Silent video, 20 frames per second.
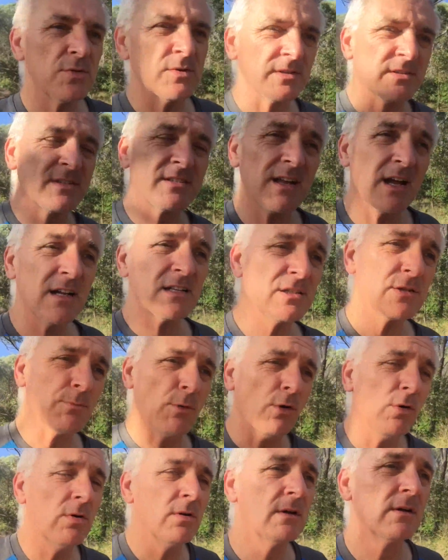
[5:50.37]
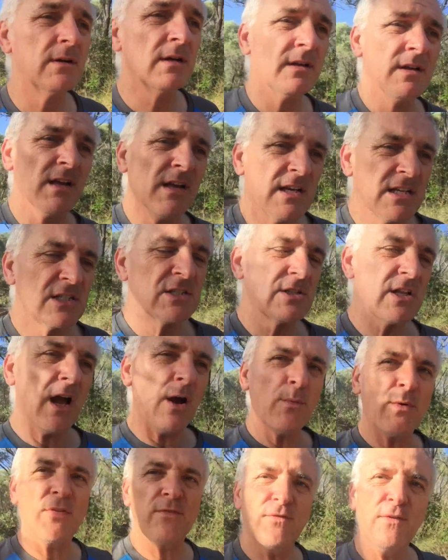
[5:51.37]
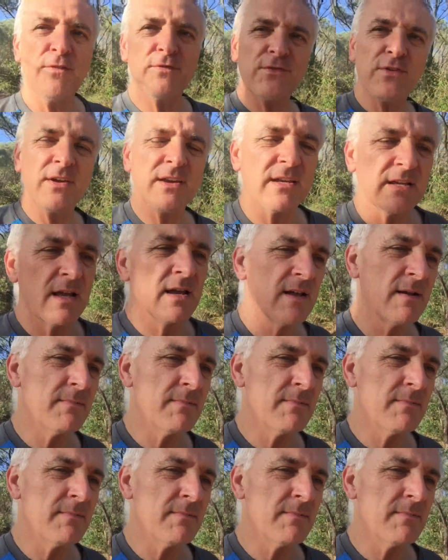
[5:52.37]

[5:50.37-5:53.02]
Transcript: to it, start small. Start with 15